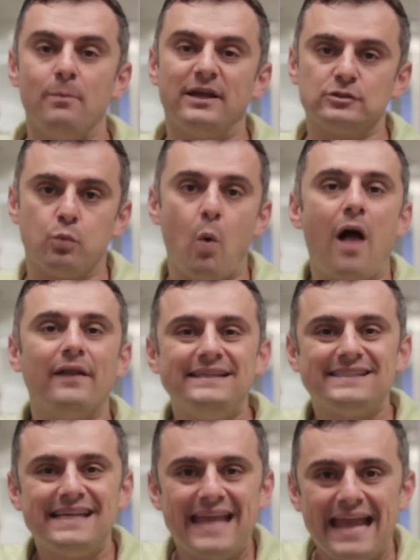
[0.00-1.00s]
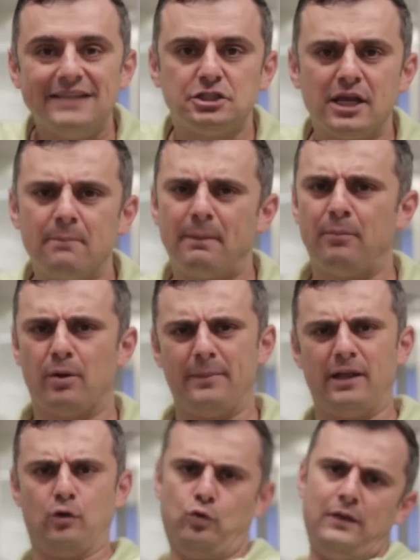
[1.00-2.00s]
Because while he's engaging, people are gonna
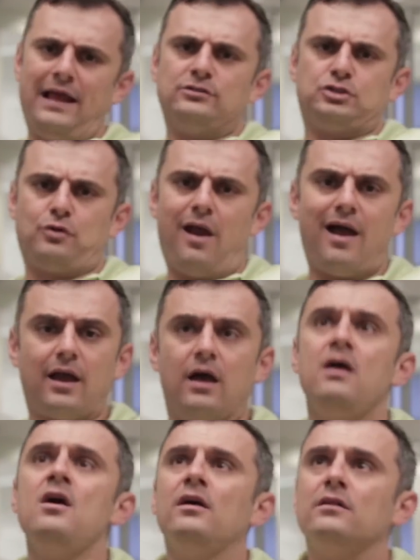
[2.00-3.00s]
be like, who the hell's Draga?